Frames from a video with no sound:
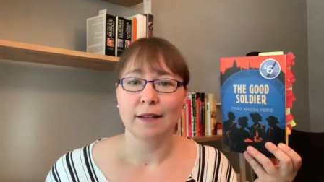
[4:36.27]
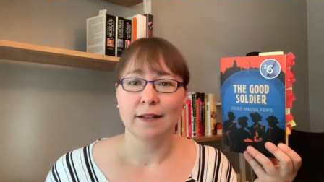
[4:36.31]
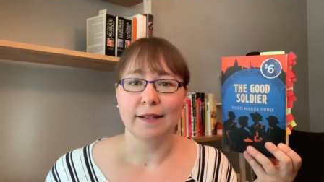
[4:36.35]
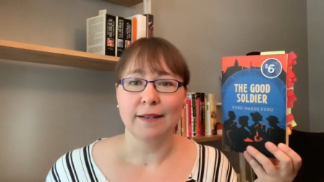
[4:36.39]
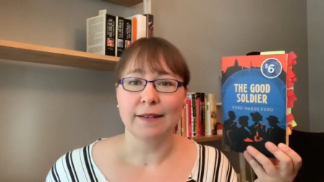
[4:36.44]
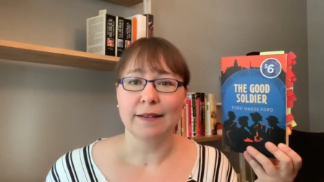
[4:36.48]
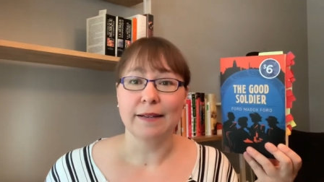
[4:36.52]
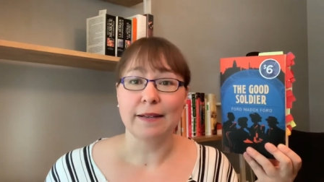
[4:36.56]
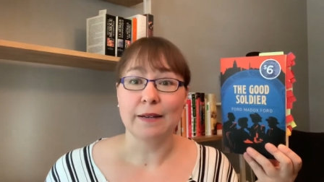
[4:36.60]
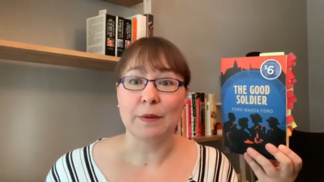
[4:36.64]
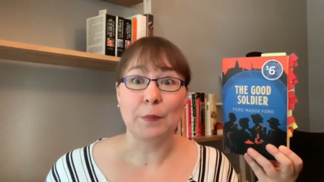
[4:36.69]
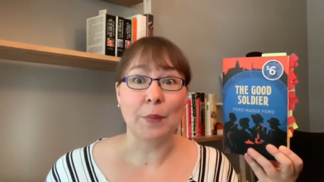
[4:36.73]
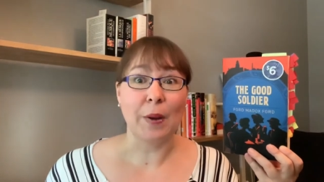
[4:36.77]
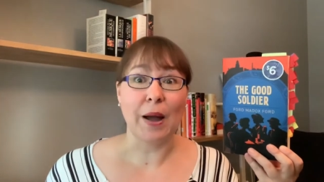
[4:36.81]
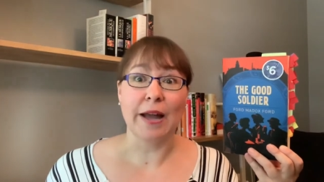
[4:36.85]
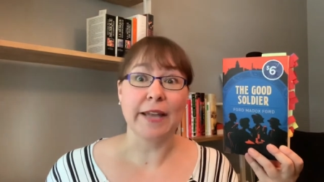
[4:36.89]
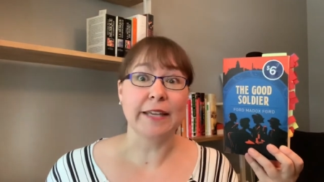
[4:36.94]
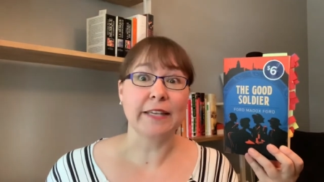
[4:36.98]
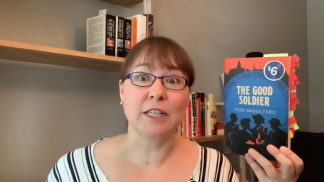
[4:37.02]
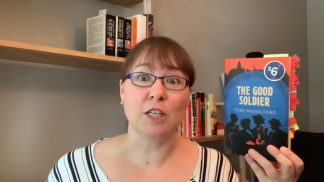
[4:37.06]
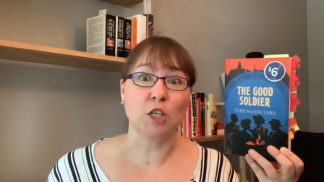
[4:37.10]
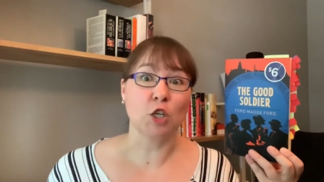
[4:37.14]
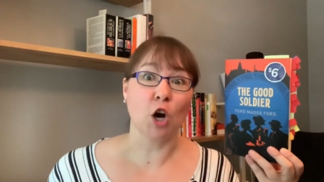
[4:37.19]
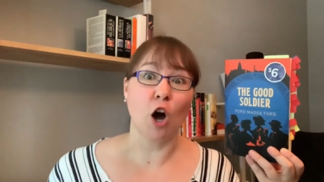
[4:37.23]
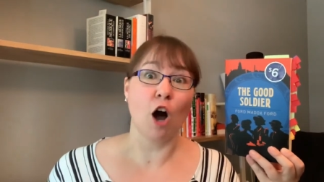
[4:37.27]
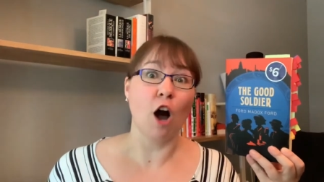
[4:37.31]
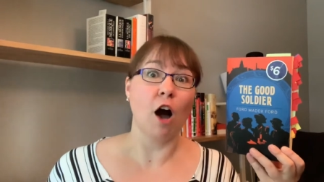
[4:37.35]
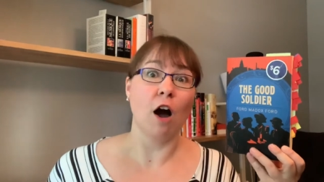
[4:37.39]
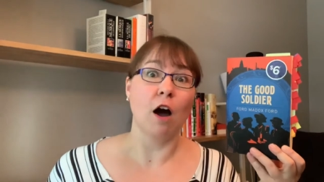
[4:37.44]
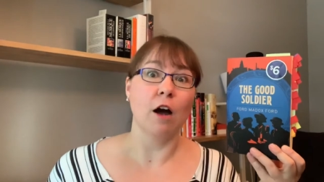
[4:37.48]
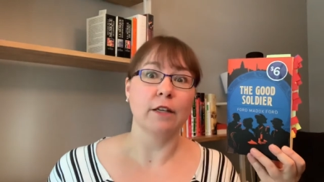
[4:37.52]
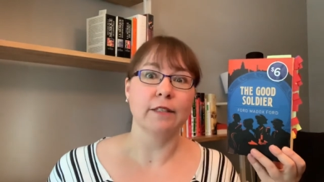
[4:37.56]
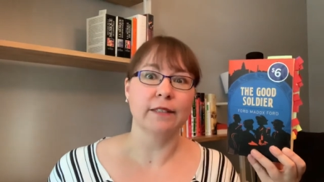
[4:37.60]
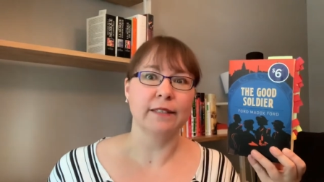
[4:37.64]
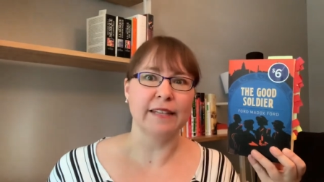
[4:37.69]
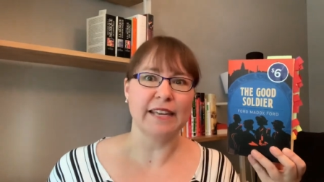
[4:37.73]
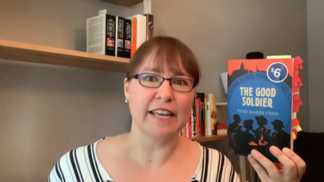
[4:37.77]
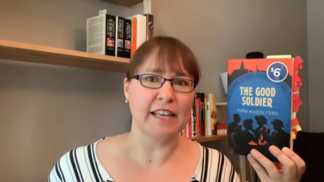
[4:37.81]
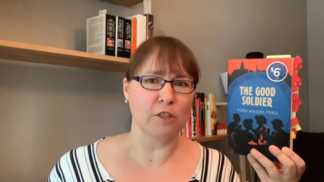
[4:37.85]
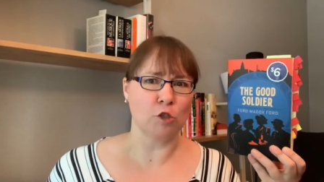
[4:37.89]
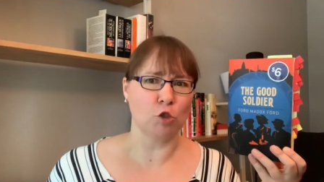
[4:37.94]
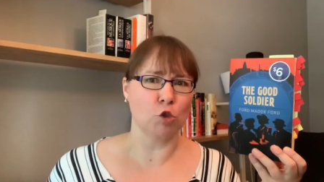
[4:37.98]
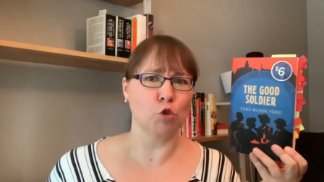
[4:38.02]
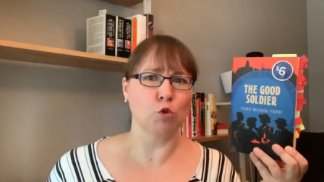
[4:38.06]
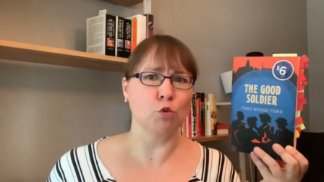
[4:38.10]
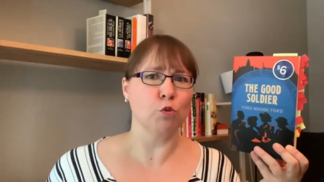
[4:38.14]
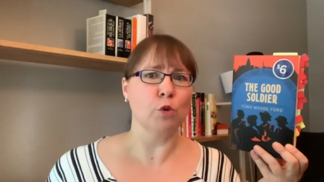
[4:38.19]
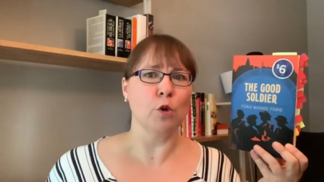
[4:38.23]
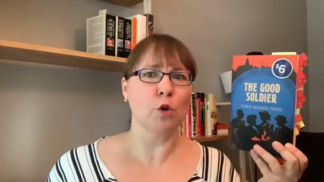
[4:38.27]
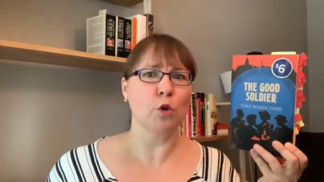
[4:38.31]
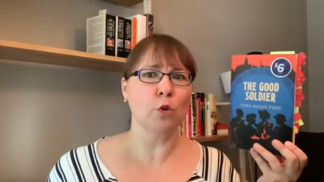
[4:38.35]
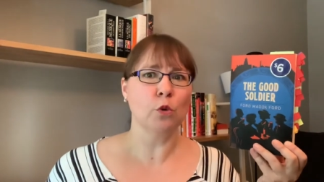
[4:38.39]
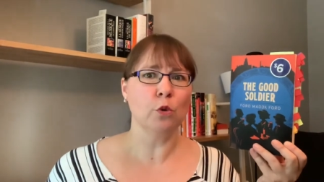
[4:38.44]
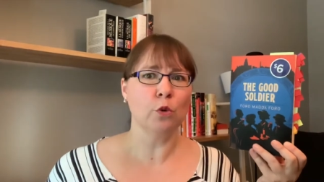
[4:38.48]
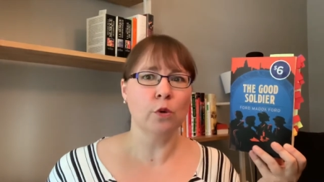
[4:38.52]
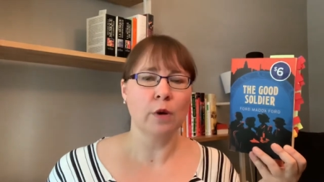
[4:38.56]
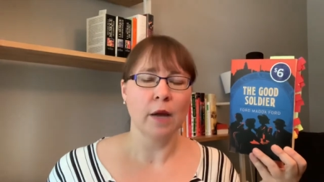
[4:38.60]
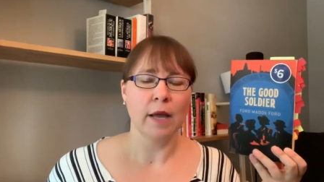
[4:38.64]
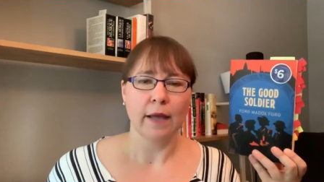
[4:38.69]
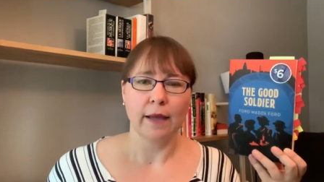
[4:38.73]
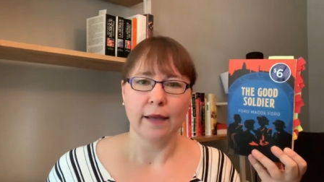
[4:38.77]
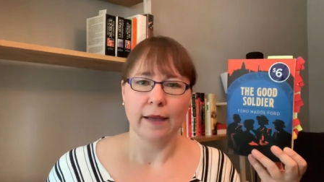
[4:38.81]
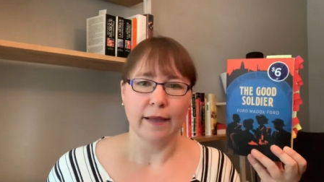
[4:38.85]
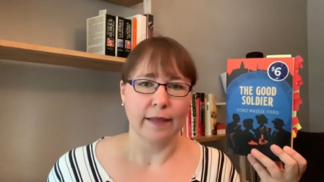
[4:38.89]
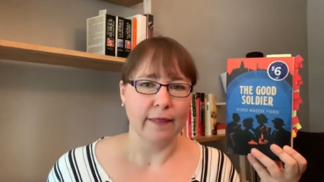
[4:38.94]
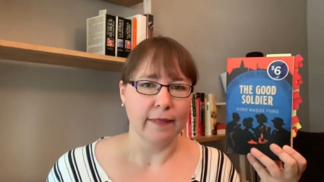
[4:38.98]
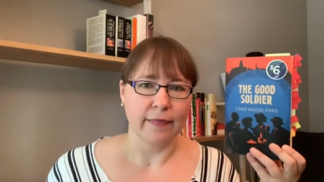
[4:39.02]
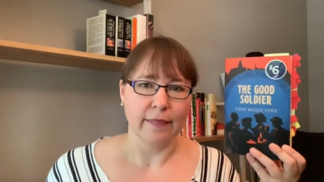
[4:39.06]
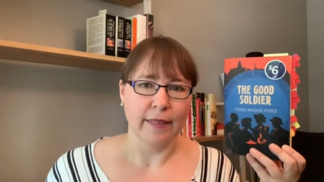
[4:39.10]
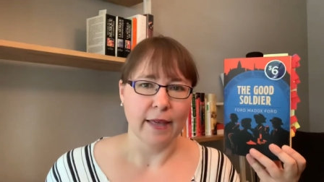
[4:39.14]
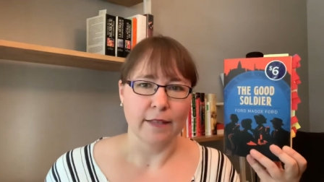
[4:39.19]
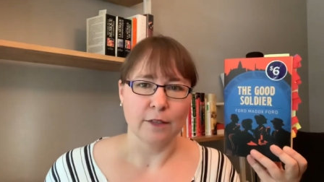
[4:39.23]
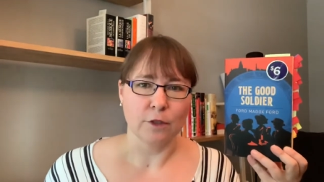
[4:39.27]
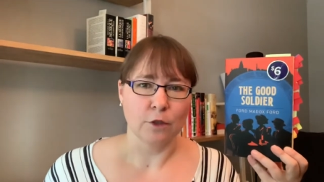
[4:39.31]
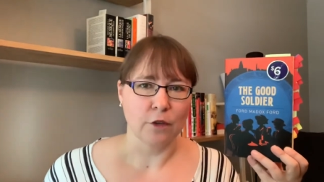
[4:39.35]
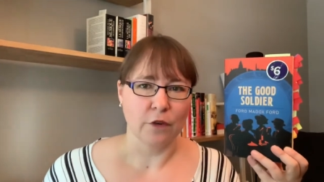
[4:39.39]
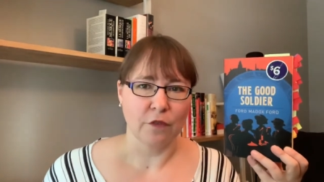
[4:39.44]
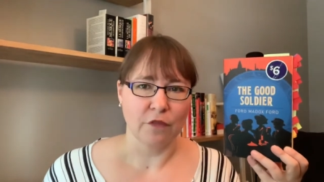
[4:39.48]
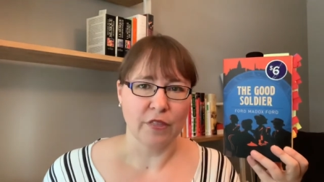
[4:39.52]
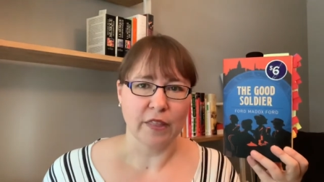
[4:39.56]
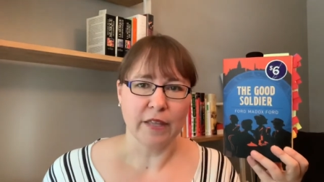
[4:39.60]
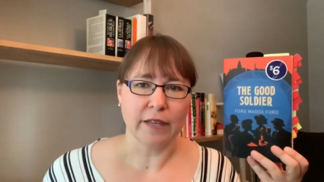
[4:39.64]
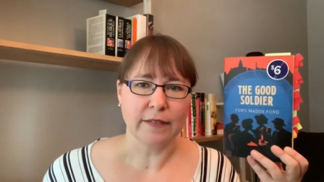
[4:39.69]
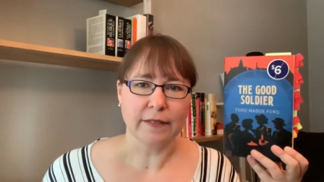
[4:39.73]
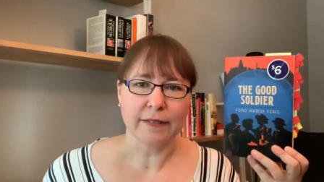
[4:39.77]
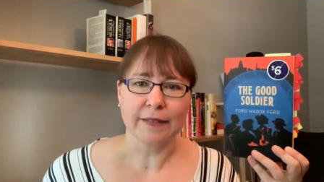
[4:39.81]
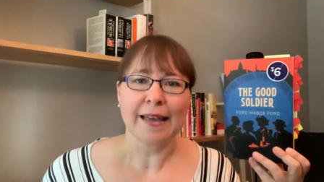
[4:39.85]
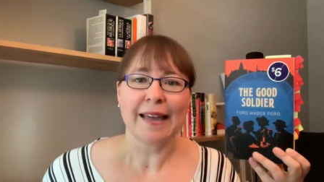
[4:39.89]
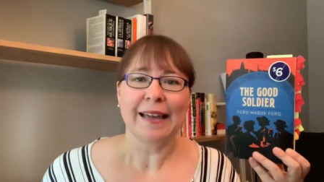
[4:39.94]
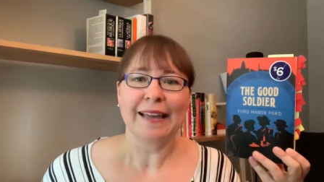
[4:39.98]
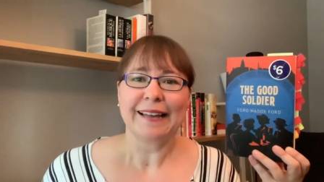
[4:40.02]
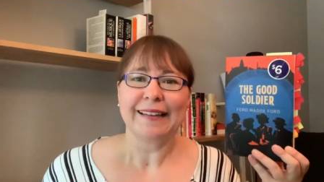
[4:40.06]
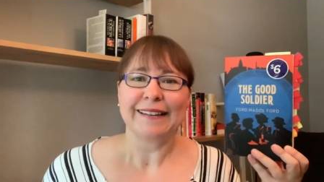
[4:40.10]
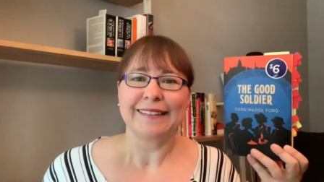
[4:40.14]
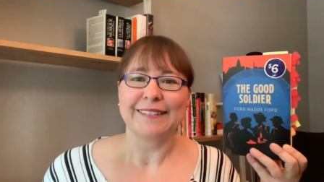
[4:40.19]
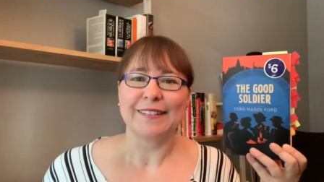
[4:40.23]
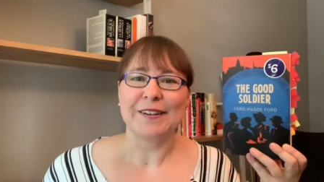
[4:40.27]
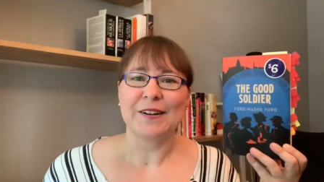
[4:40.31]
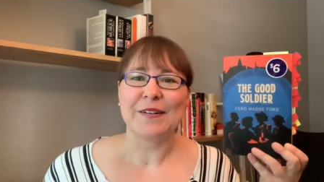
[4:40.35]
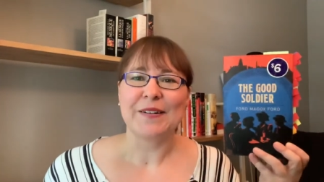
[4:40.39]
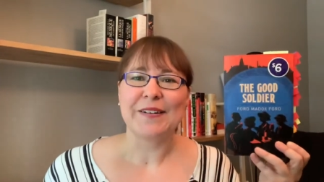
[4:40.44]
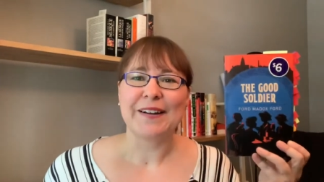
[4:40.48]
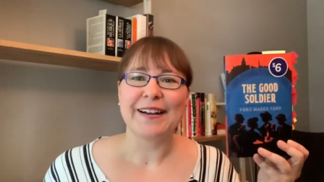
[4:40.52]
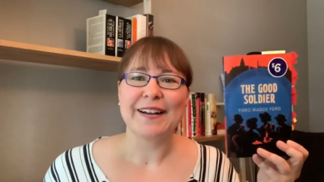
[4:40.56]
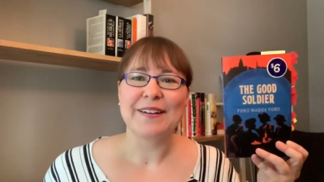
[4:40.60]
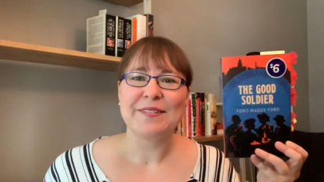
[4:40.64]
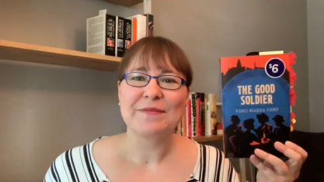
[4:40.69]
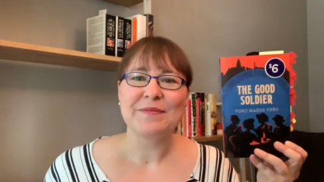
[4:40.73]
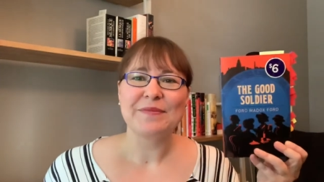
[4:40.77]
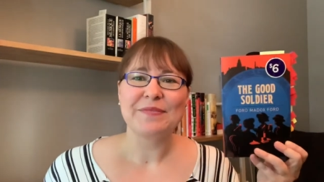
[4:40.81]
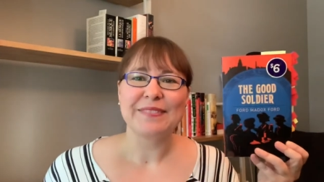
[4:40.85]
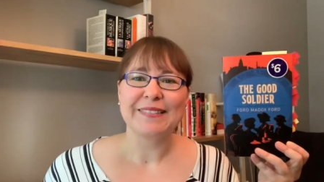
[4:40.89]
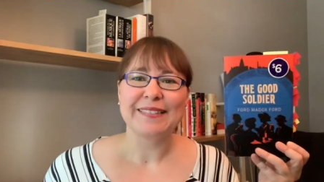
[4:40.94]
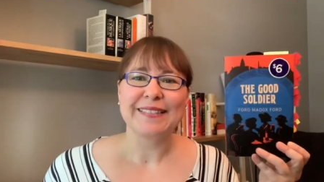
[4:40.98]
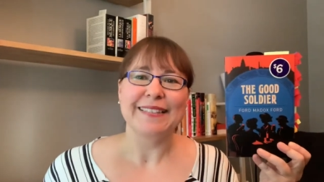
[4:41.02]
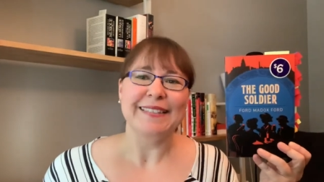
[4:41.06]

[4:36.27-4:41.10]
uh, by God, it's true, and that sort of things. So um,